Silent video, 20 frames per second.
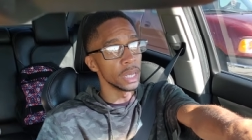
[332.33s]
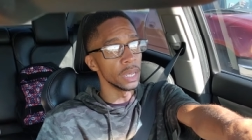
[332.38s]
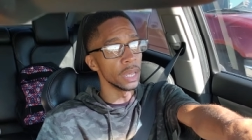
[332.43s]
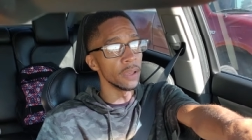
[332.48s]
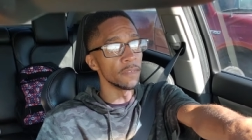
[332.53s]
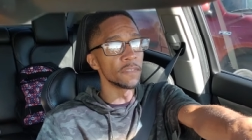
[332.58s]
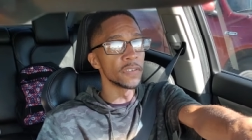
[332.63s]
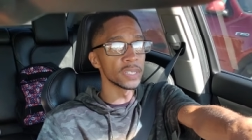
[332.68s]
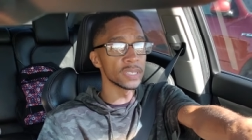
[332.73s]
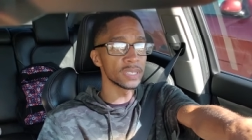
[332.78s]

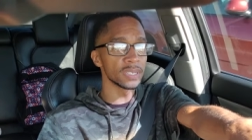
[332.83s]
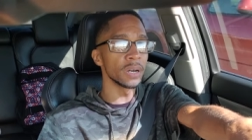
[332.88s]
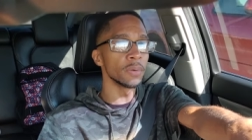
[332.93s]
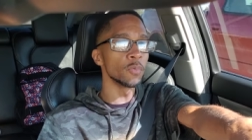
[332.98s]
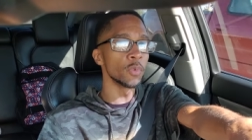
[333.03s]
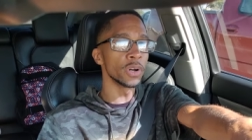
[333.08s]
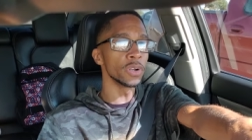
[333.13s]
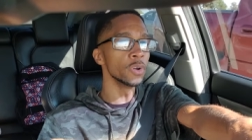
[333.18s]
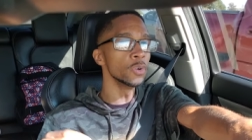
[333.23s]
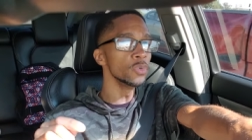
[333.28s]
And for
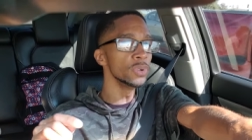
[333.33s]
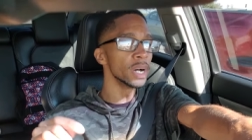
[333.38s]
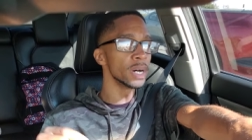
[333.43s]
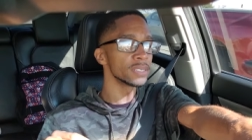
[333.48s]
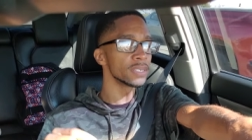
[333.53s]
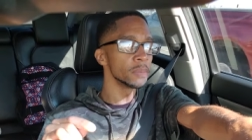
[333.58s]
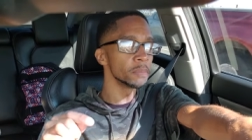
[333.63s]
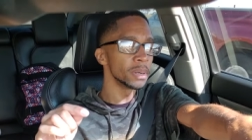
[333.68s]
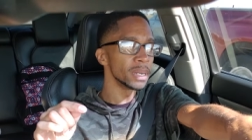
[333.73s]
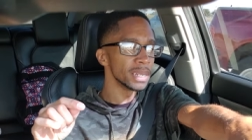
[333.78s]
someone who
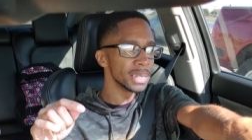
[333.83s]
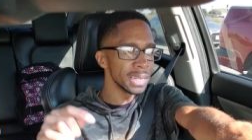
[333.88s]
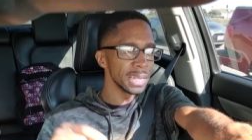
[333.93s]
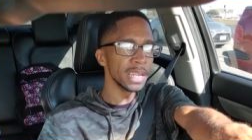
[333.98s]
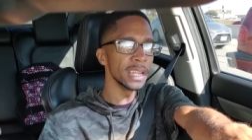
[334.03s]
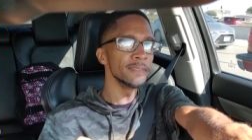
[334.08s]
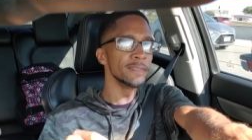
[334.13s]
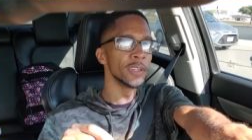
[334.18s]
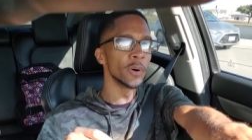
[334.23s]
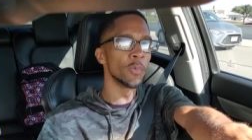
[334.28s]
doesn't
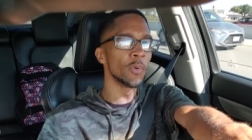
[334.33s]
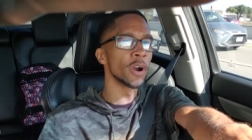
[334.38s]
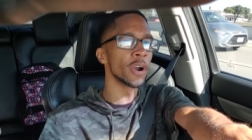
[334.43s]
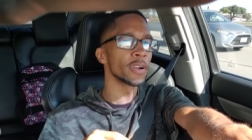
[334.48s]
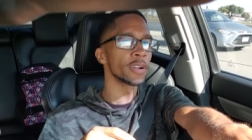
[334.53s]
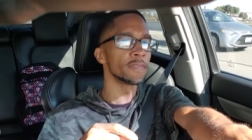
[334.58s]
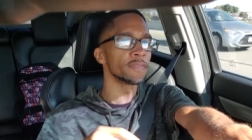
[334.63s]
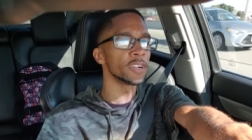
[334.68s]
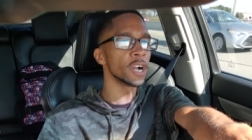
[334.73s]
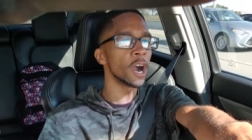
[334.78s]
believe the
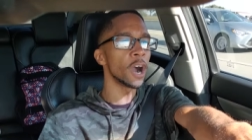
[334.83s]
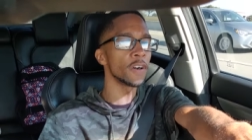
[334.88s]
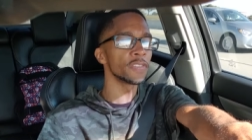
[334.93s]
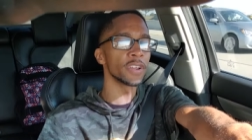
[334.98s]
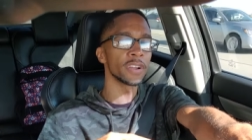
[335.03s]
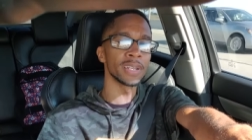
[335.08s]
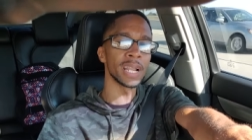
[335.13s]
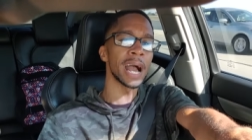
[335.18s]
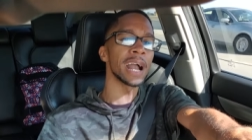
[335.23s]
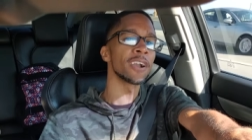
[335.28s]
word of God,
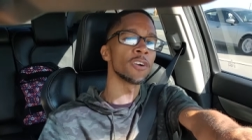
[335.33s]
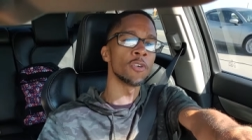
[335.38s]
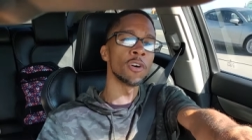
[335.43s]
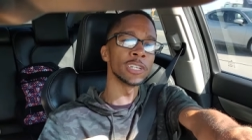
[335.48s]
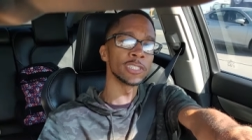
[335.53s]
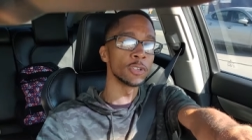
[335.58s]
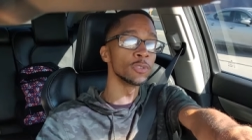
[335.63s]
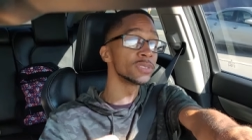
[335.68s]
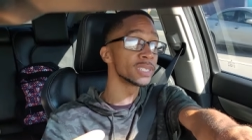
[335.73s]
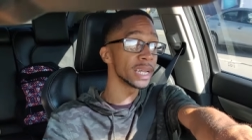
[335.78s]
they're not
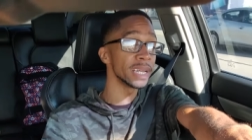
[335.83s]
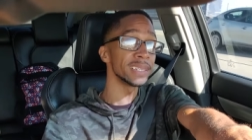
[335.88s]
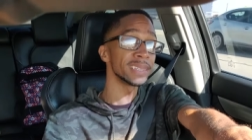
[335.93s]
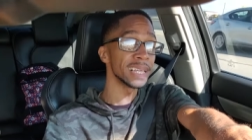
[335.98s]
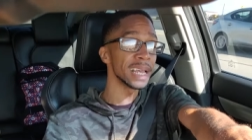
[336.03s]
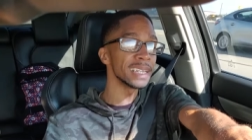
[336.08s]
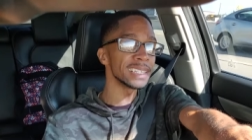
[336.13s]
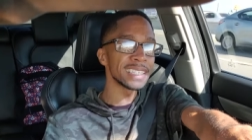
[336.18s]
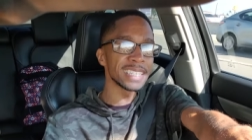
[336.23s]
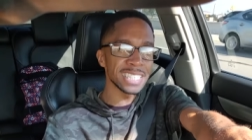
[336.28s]
going to take
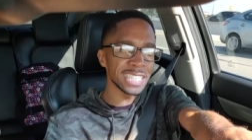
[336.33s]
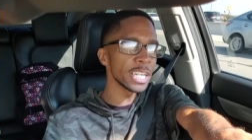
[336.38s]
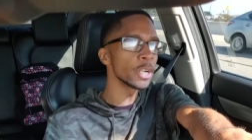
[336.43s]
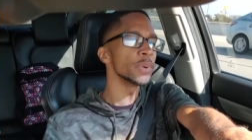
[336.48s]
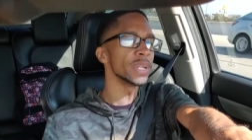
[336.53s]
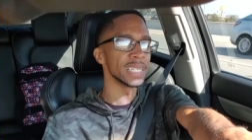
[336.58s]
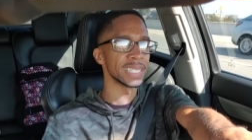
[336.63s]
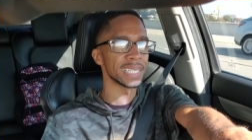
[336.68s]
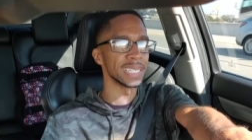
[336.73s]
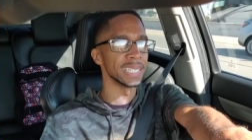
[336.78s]
that
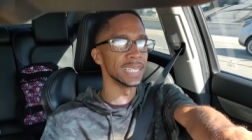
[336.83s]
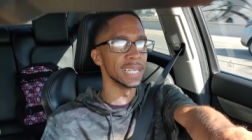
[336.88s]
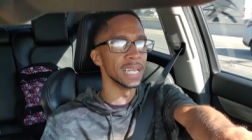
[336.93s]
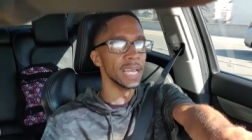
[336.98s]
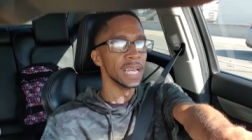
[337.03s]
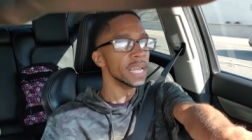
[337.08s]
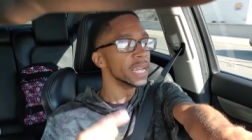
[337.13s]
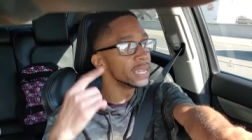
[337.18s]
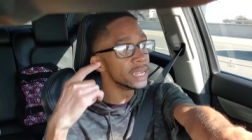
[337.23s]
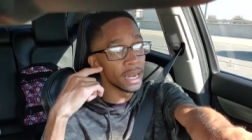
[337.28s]
seriously.
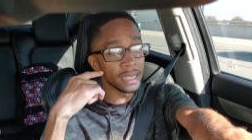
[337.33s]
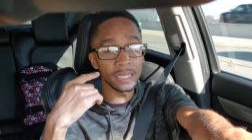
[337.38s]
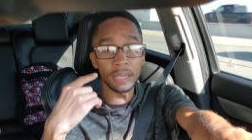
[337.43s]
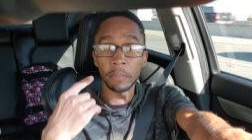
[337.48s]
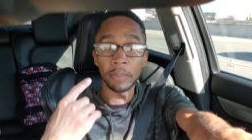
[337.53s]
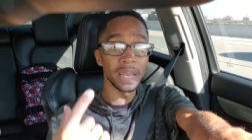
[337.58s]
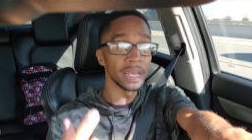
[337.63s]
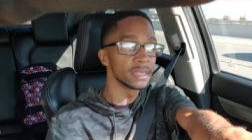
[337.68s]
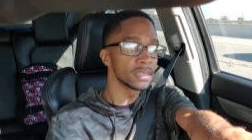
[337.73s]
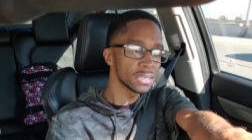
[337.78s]
It
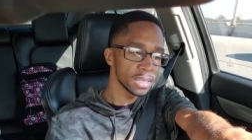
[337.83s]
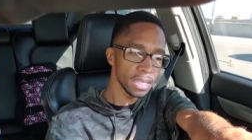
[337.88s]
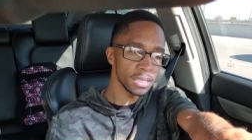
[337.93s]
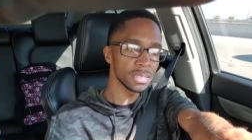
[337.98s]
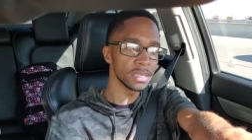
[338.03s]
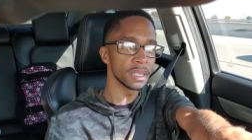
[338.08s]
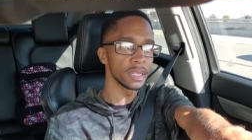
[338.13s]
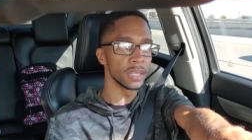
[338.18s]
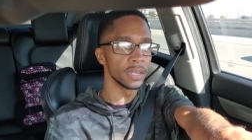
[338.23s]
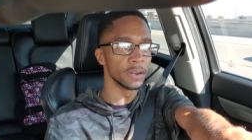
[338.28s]
doesn't make
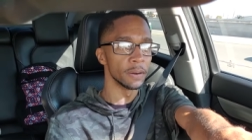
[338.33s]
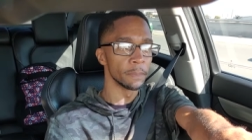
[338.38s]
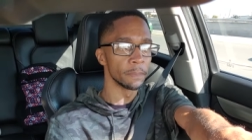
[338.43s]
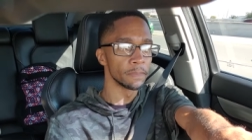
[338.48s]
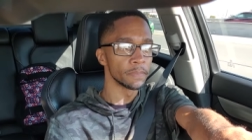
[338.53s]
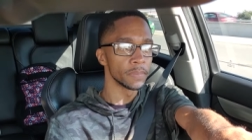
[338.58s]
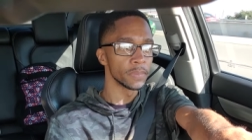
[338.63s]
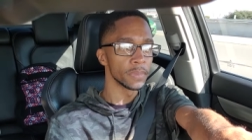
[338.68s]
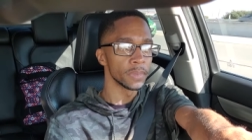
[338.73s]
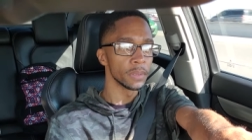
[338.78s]
sense to
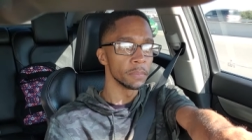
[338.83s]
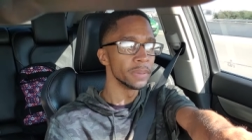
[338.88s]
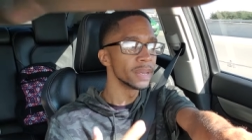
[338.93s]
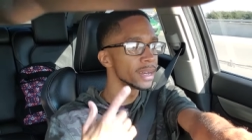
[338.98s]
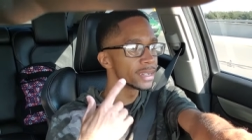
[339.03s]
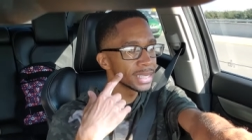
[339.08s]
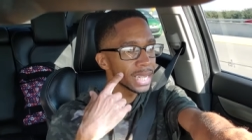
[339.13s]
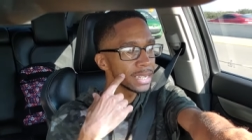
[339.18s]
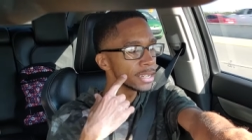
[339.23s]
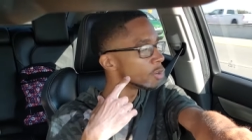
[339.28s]
them
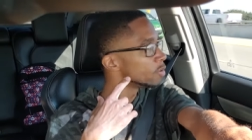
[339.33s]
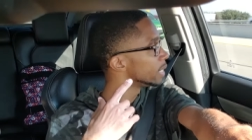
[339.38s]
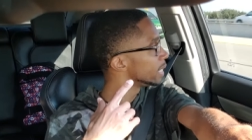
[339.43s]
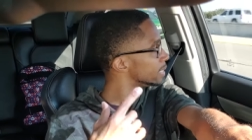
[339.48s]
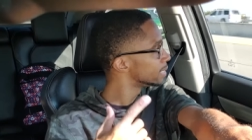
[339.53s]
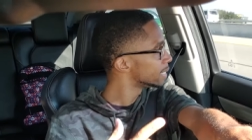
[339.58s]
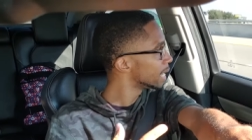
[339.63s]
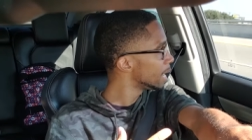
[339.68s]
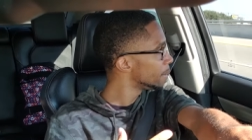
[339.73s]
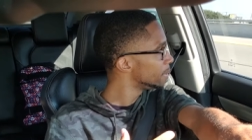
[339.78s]
because they don't
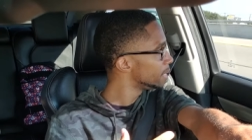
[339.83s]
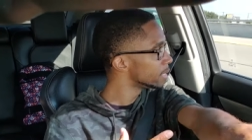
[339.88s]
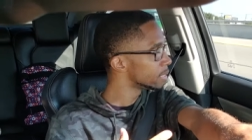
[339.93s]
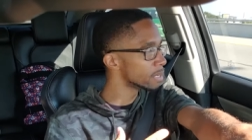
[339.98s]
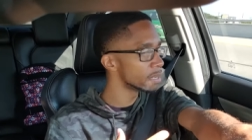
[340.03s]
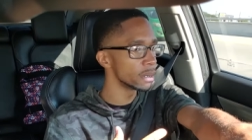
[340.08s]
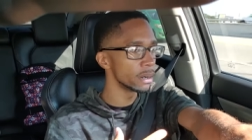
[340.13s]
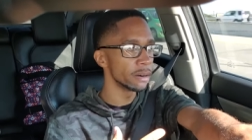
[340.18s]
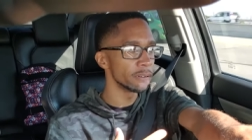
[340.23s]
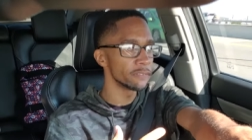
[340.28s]
examine it
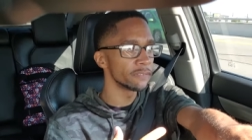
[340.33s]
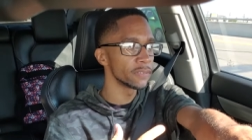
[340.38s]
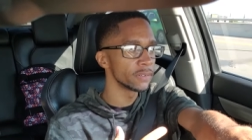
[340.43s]
enough.